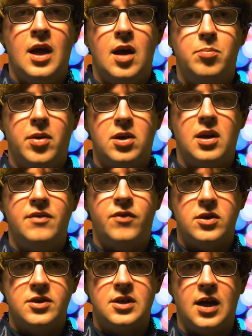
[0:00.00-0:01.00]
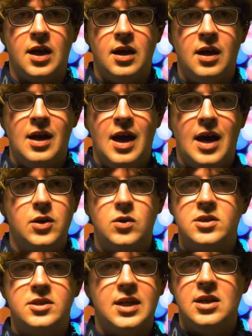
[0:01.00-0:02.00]
a bottle of vodka and you can
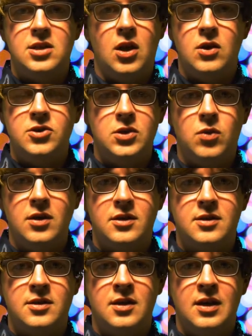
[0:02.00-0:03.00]
stay as long as you want.